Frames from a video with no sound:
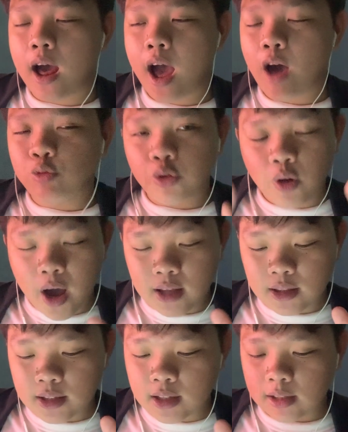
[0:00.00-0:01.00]
After I
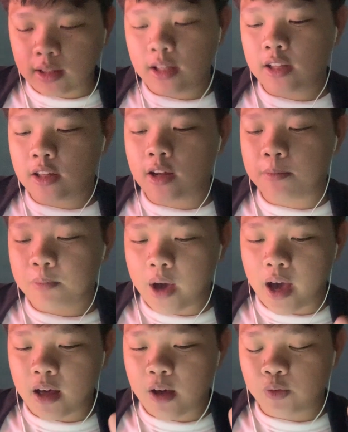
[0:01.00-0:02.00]
did the cleanup,
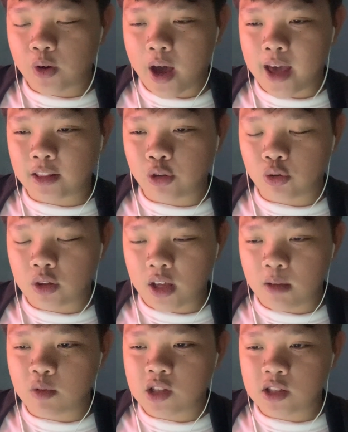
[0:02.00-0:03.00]
after I turned the
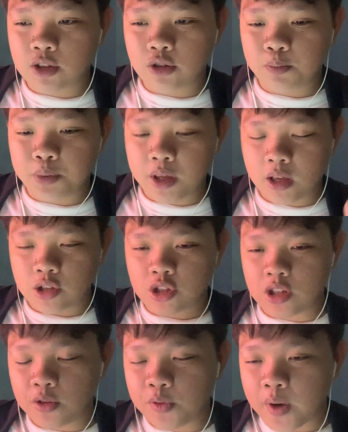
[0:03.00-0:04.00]
images into
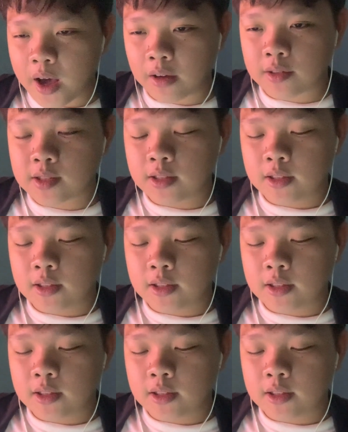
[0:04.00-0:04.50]
PNG files,